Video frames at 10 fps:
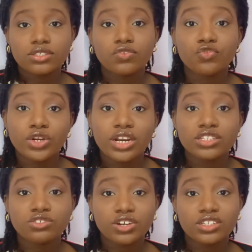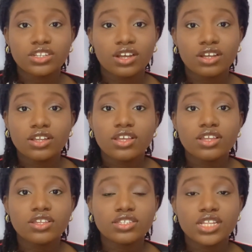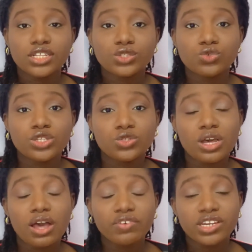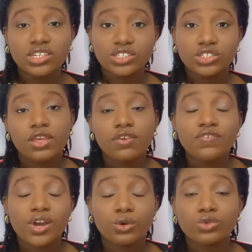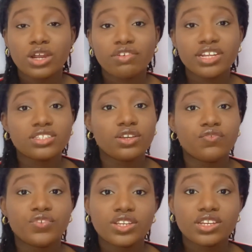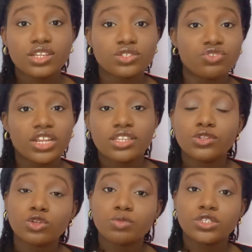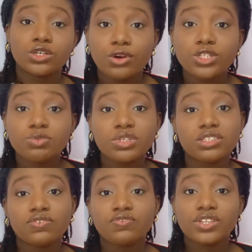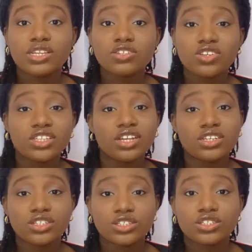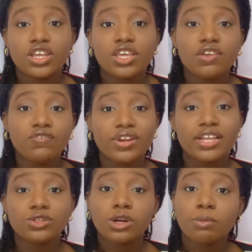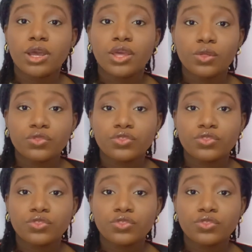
freelance writer is that you need to have a niche. If you are good at writing fitness related topics, you're going to be in the fitness related niche. If you like talking about health,